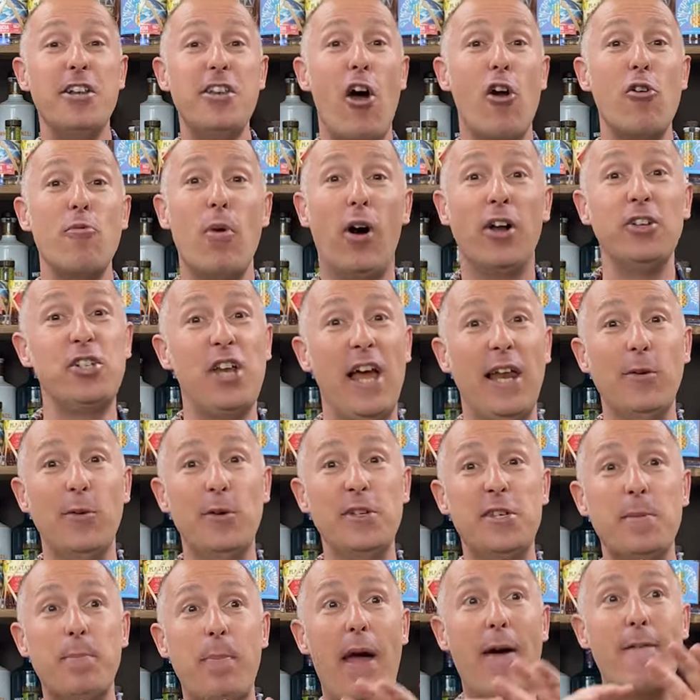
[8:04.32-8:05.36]
I know my channel
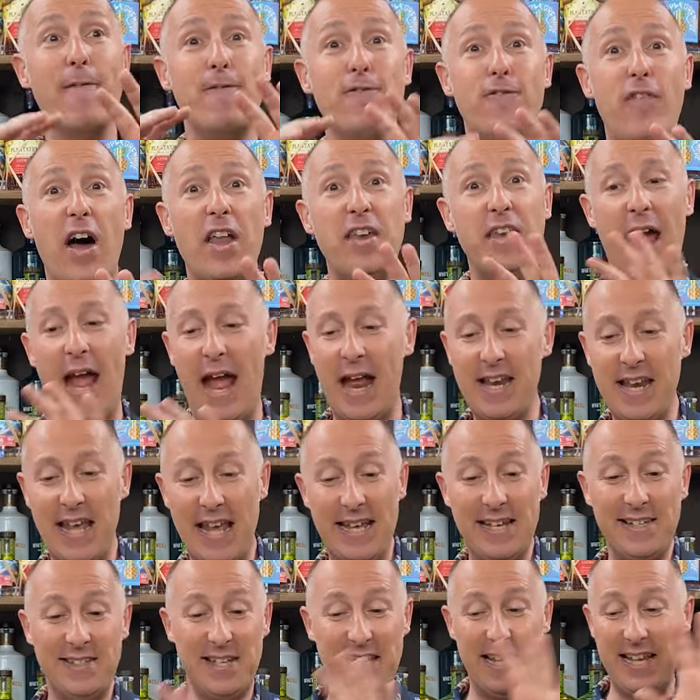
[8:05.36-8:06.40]
is about fun and
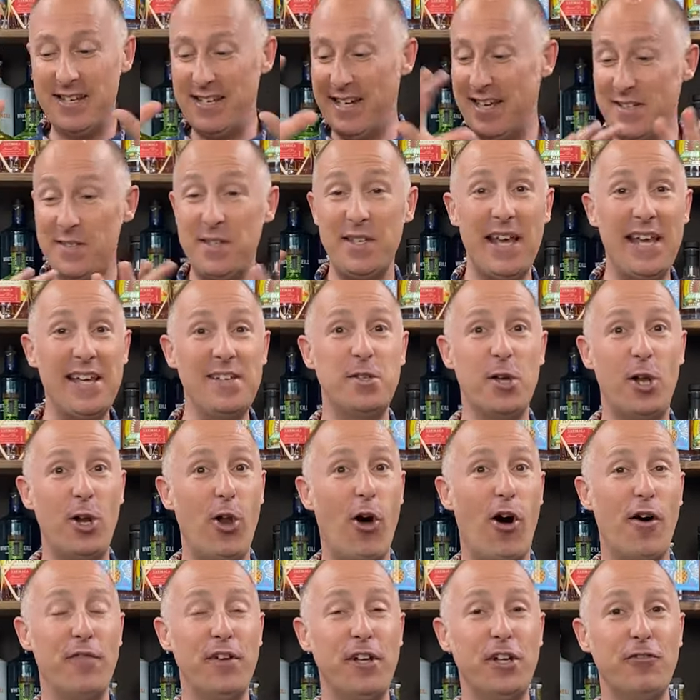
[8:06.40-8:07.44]
easy, and this is a
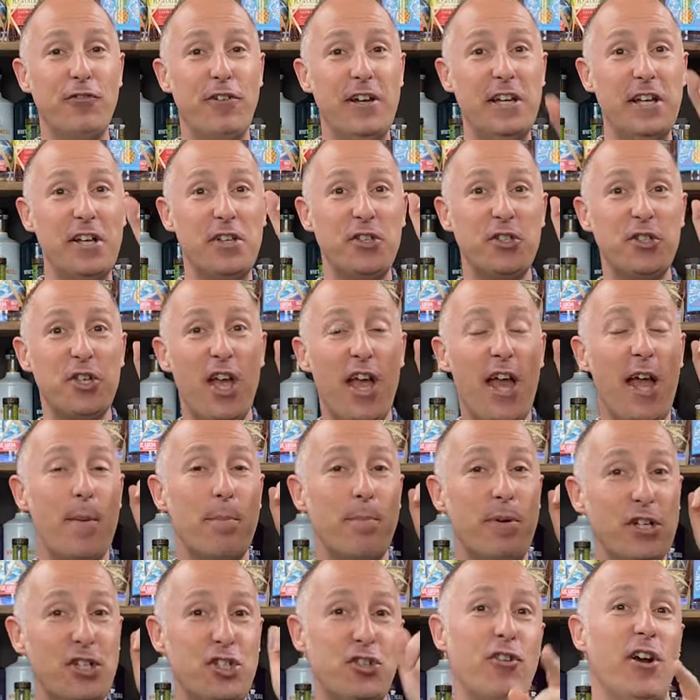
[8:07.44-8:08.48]
lot of ingredients,
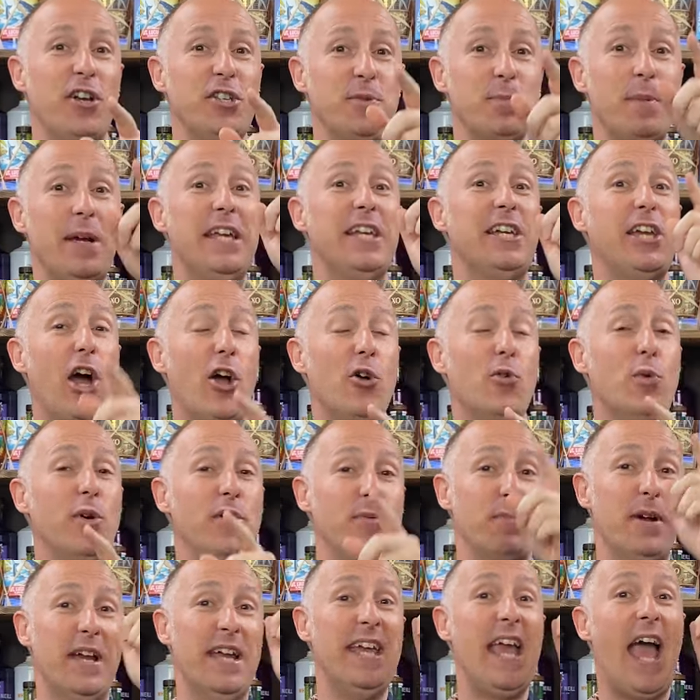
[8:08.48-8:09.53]
but trust me, go
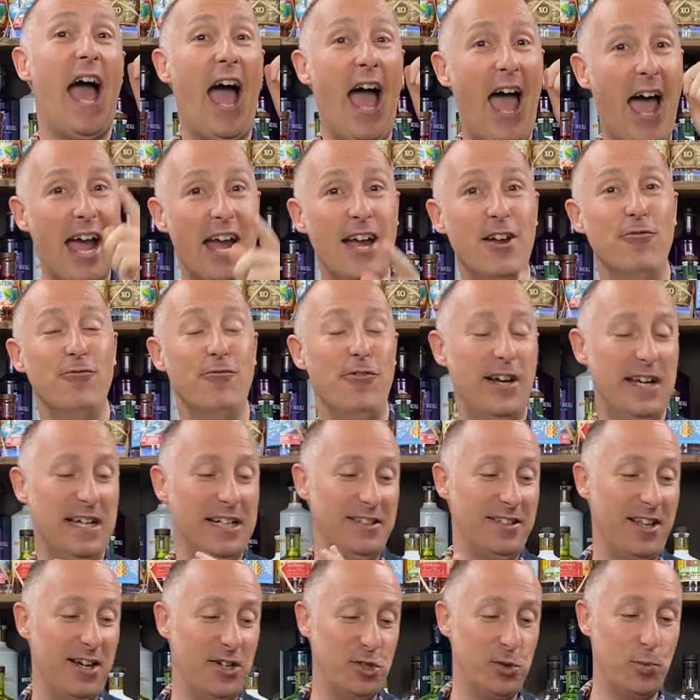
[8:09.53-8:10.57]
with me, uh, it
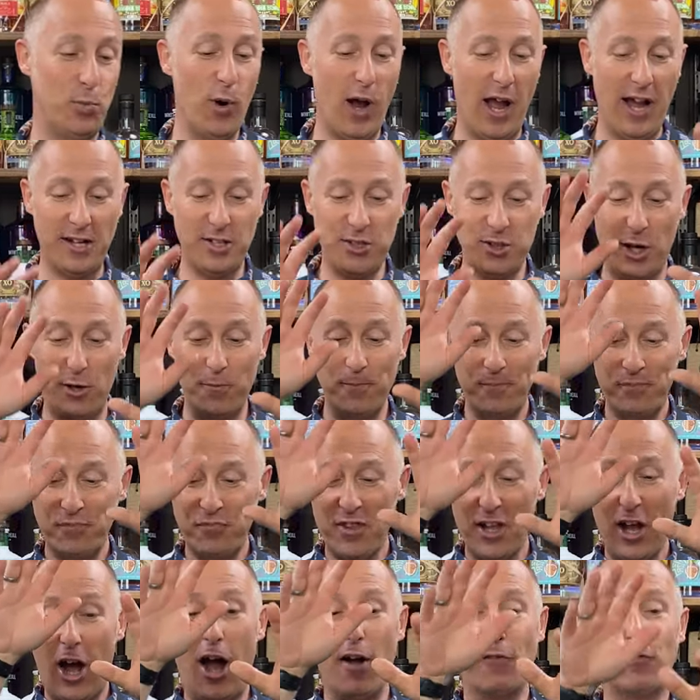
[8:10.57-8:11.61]
really does work. So
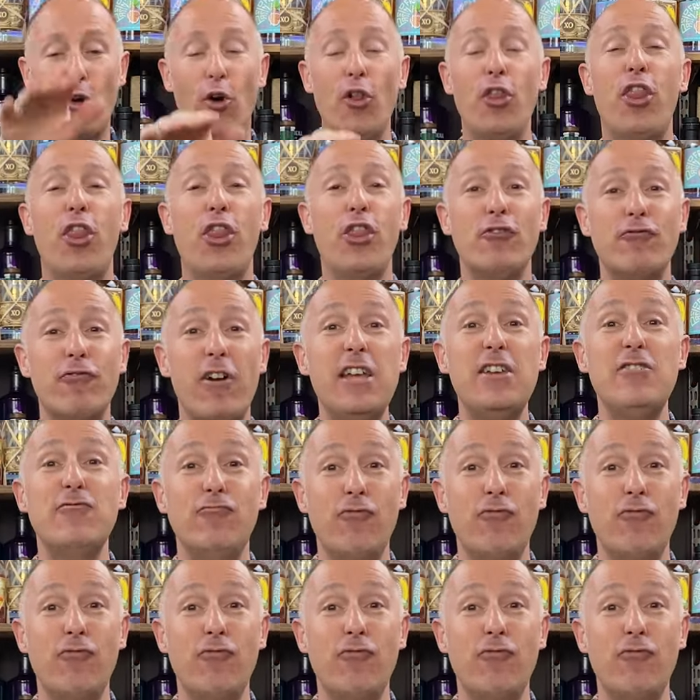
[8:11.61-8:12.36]
I've got three